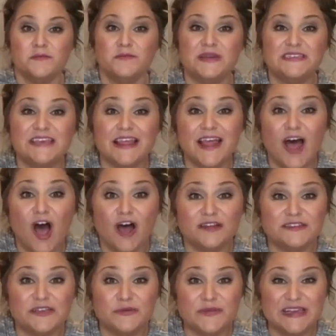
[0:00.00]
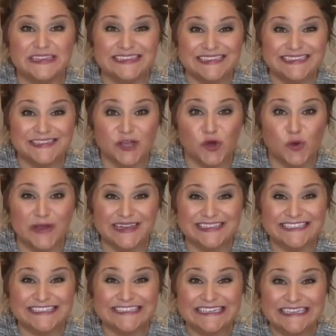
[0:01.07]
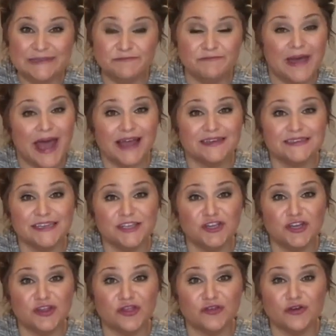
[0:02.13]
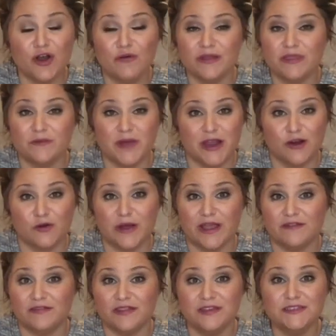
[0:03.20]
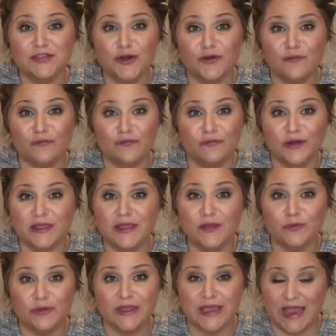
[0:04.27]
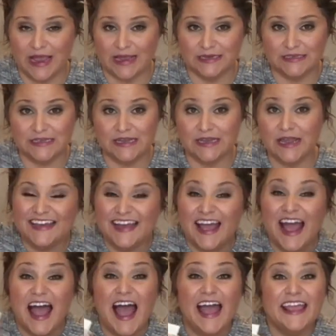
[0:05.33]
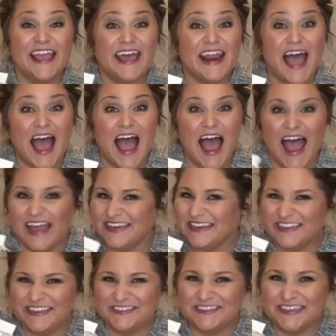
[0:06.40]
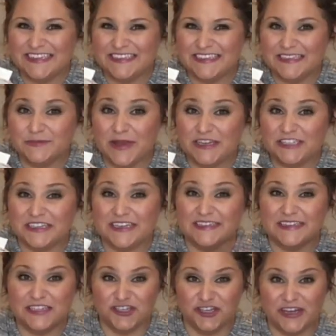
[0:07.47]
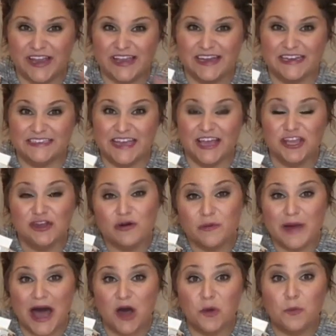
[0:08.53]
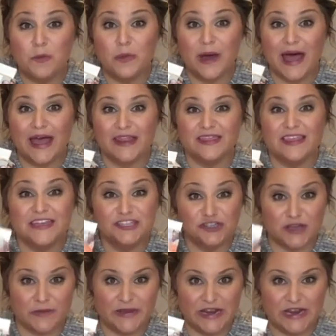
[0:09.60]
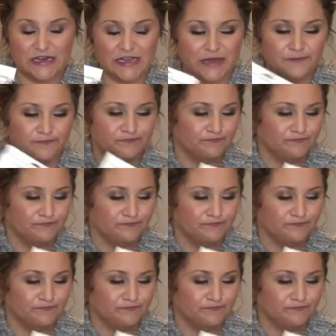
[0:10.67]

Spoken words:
Medulla also makes these quick steam bags that you can throw in the microwave. These are really, really handy. Again, I didn't use these as much because of the trick I'm gonna tell you about, but they do come in handy.